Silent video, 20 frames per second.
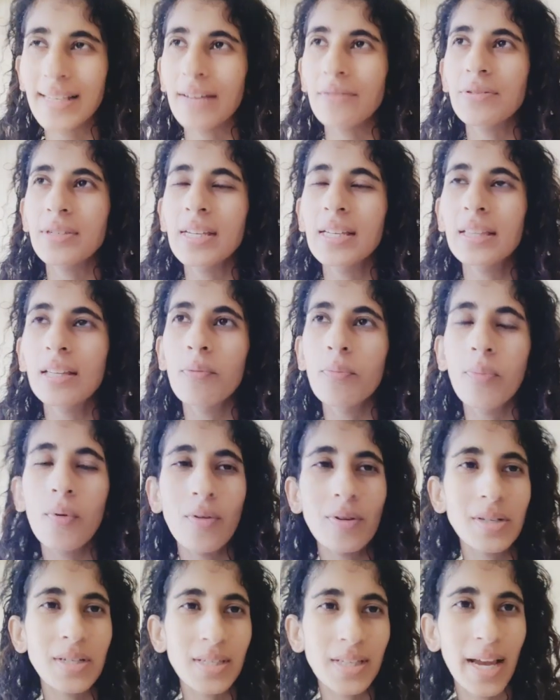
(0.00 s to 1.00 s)
I've seen the
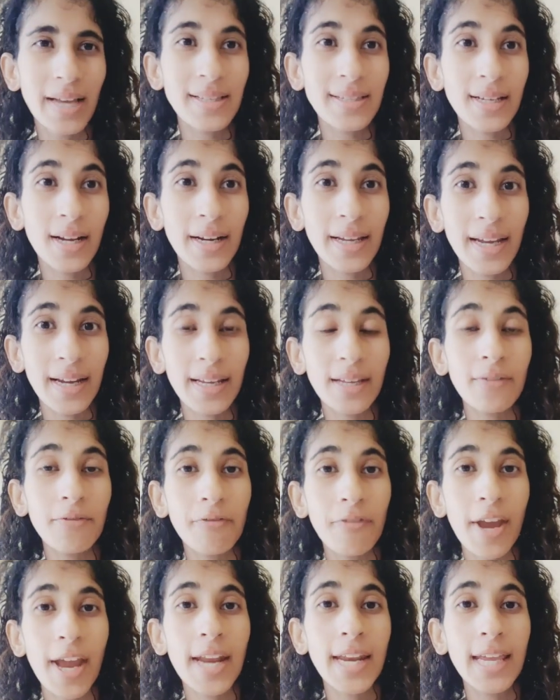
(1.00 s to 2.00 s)
bow designs are getting
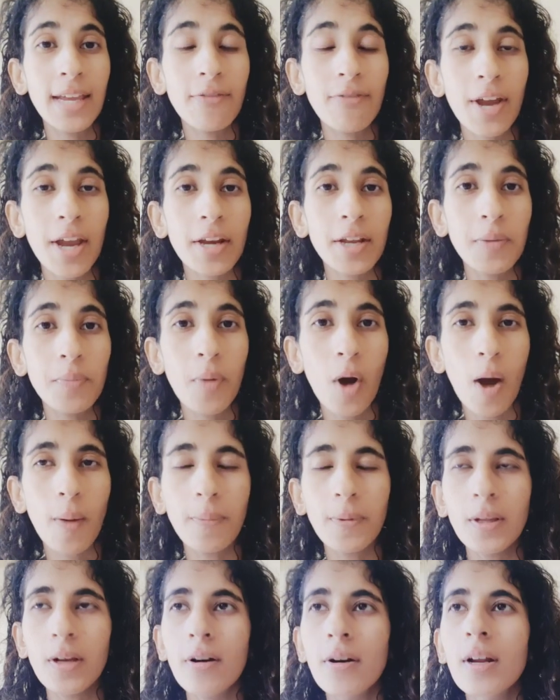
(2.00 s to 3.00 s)
very, very
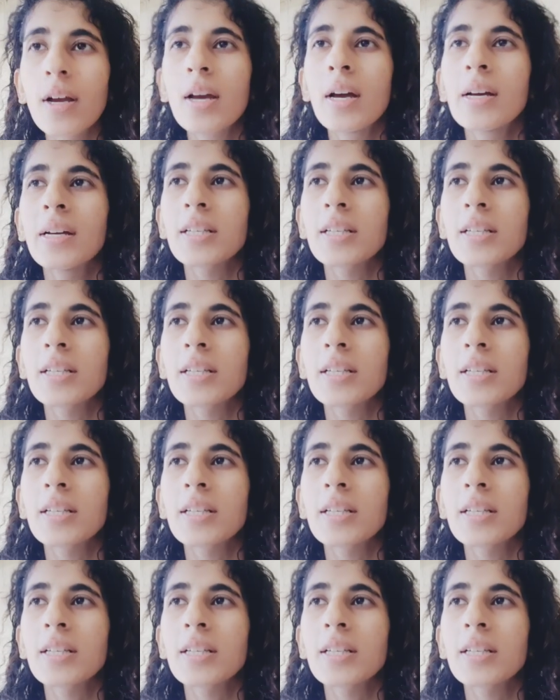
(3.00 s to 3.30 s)
popular,